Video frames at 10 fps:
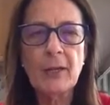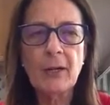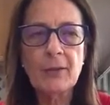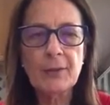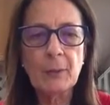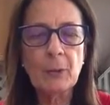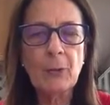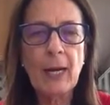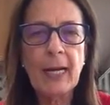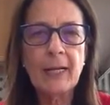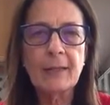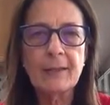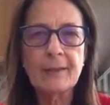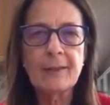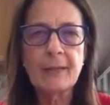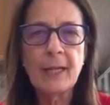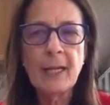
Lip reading: are some crayons